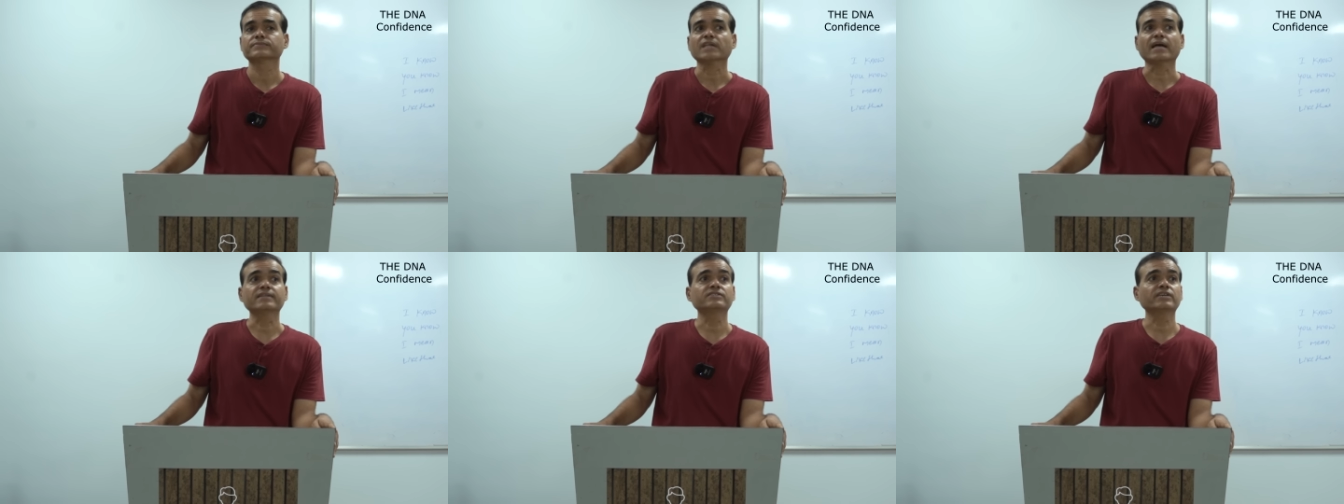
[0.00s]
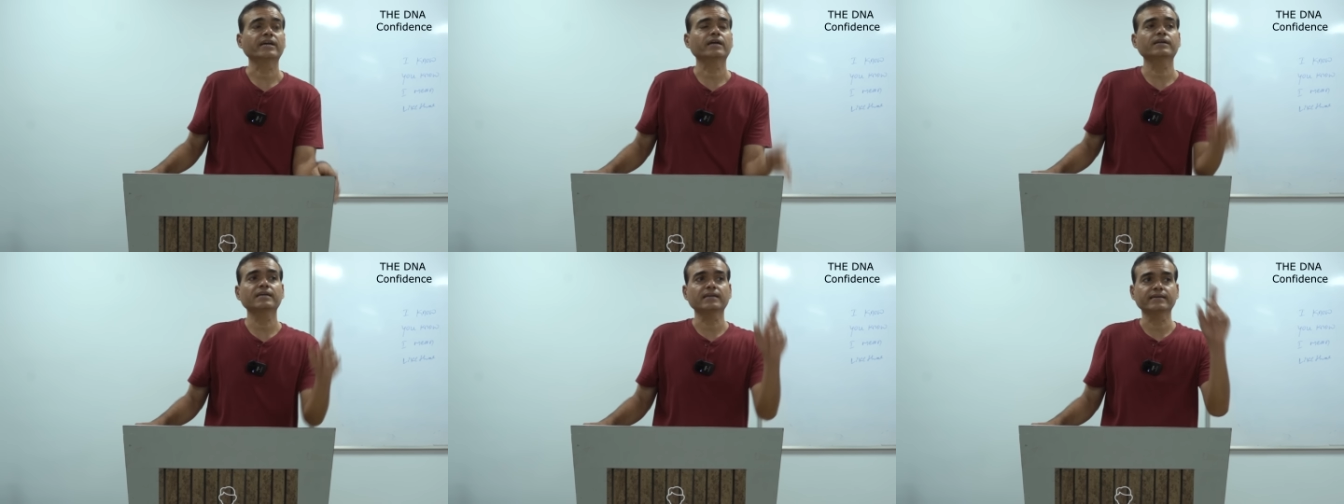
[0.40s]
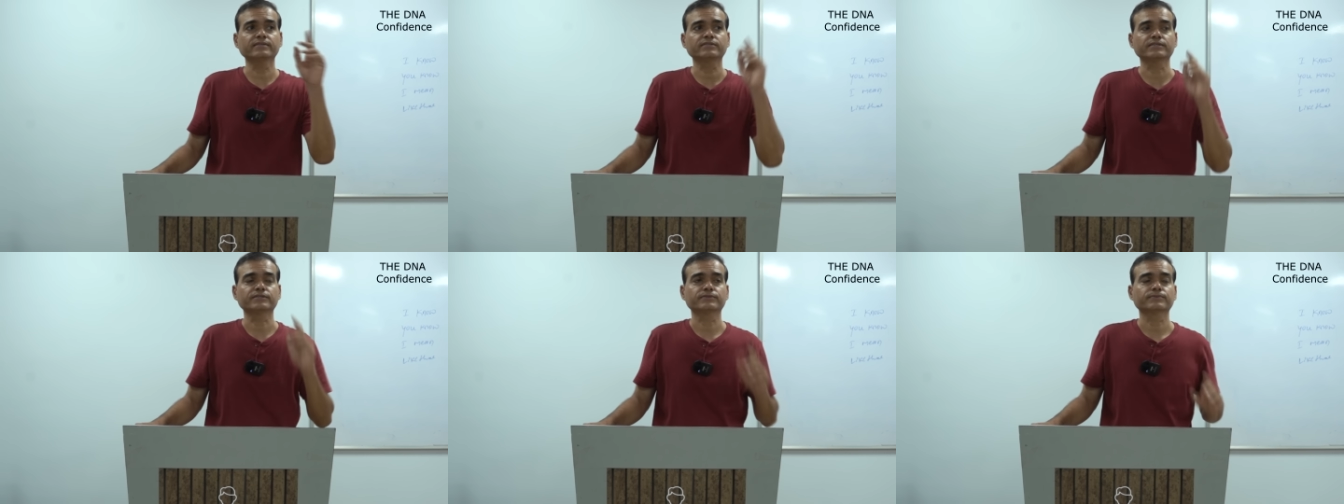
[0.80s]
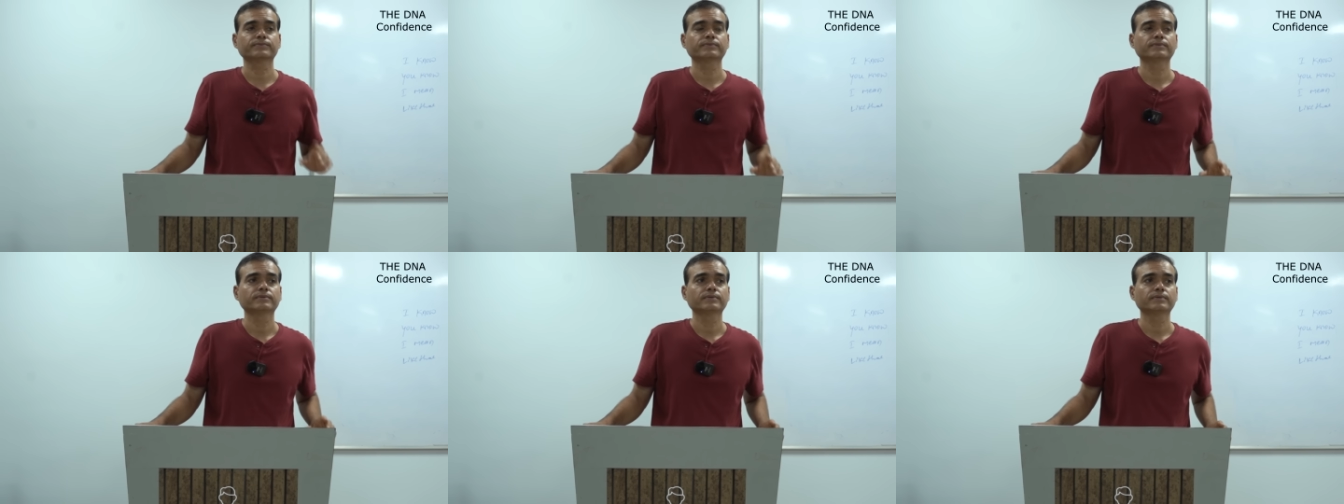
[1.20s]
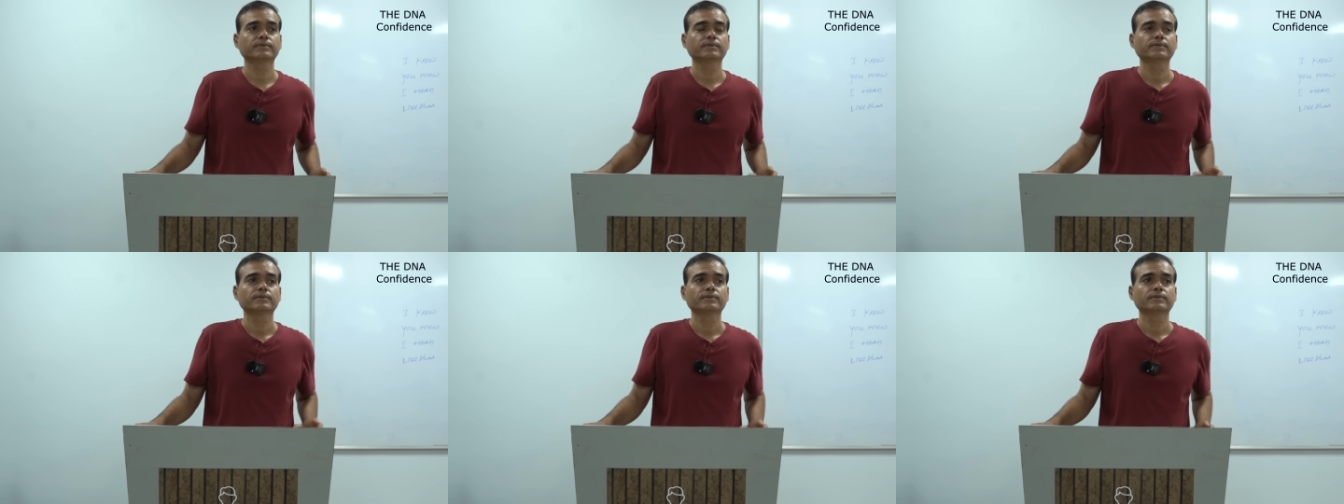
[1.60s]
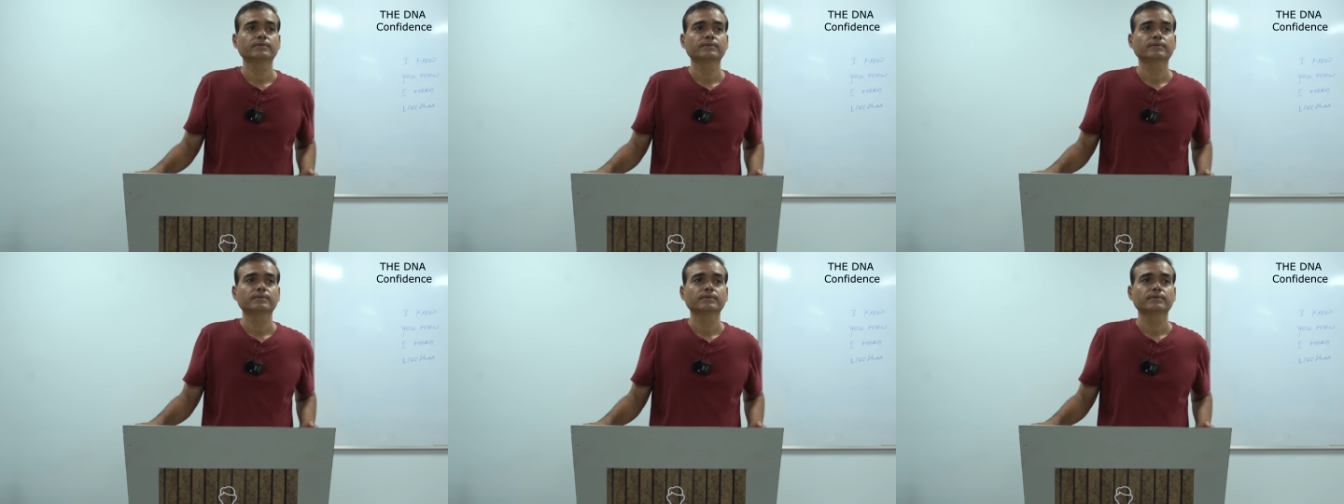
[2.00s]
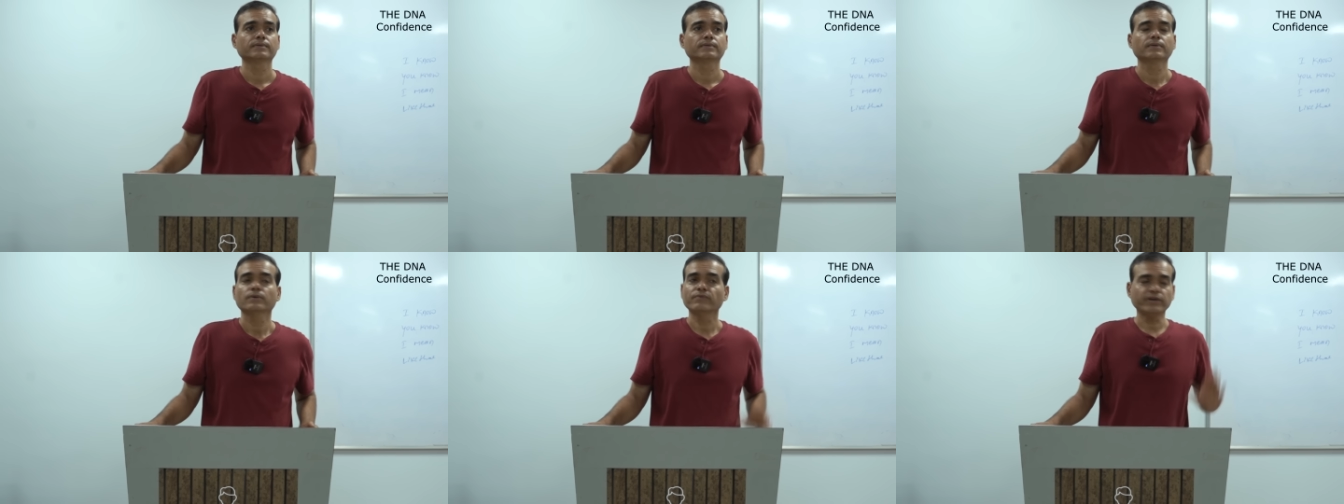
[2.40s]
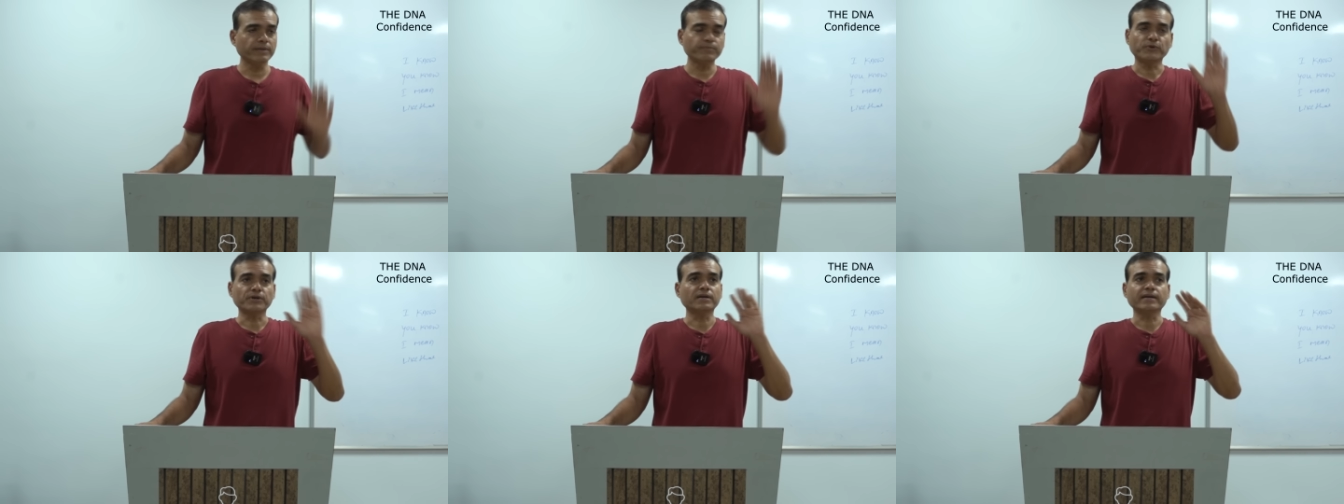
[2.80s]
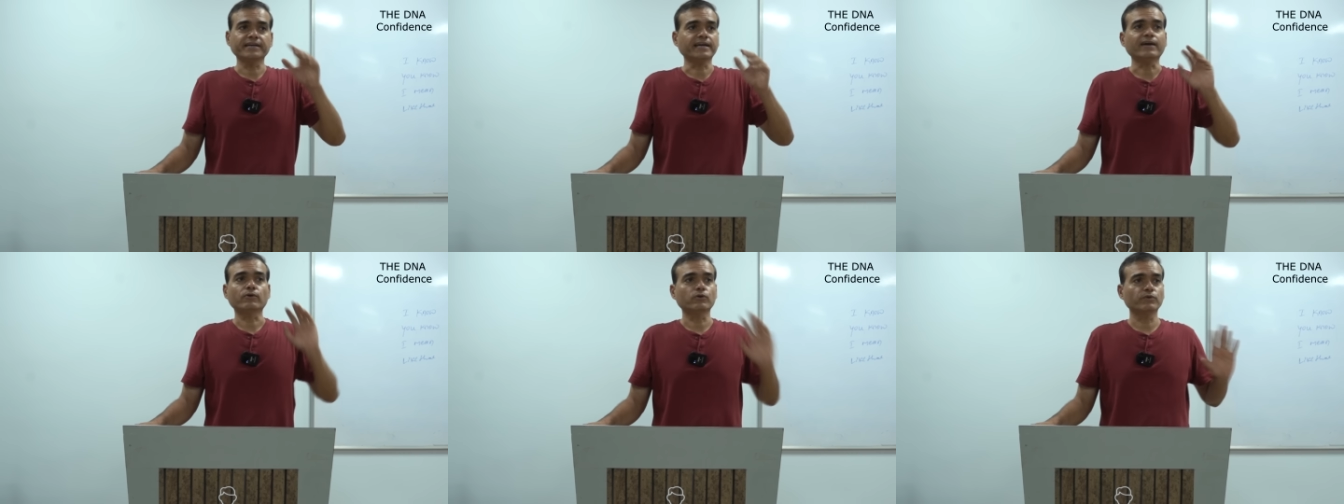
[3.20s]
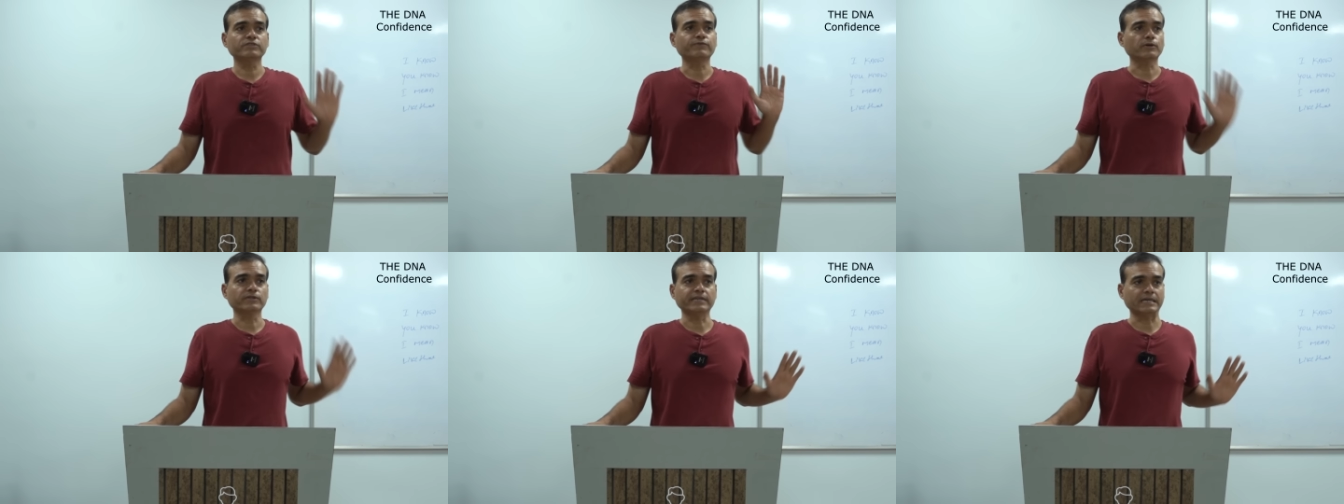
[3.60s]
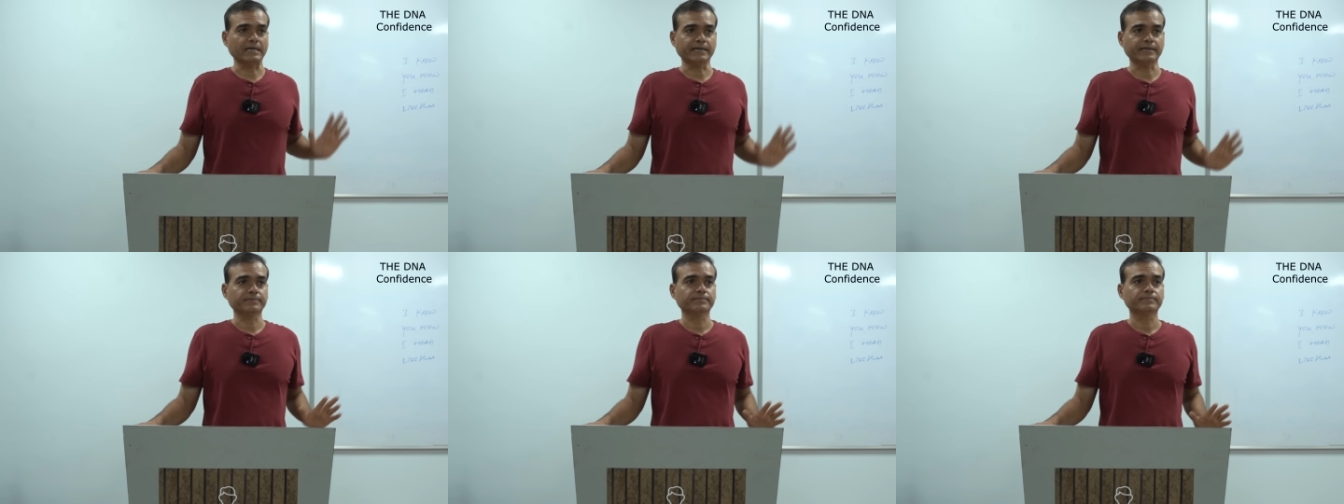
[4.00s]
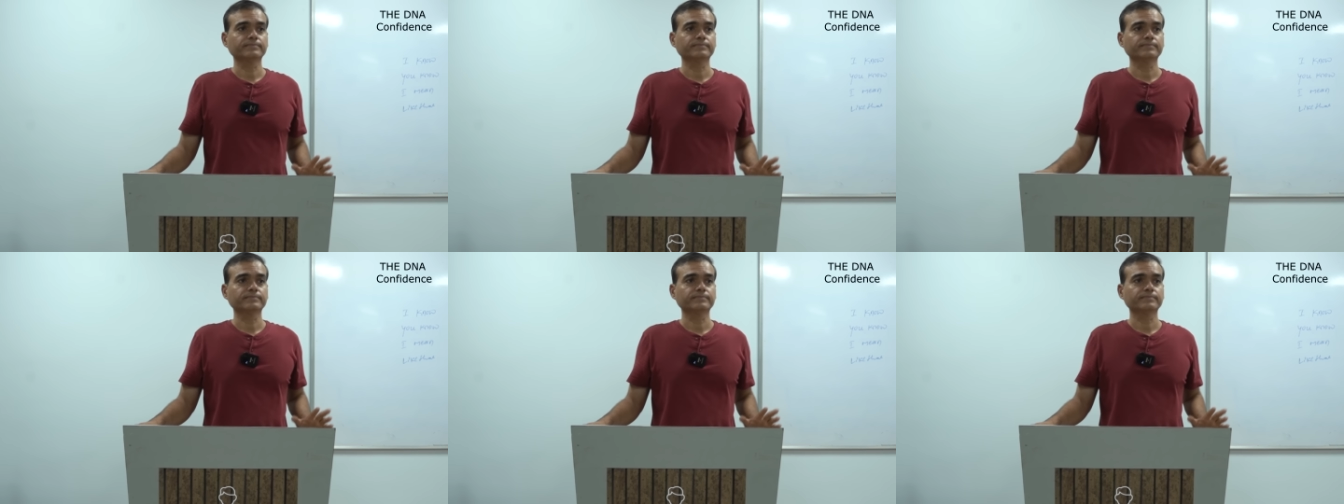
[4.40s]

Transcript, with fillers: And second he line says, very important line, I always follow that line.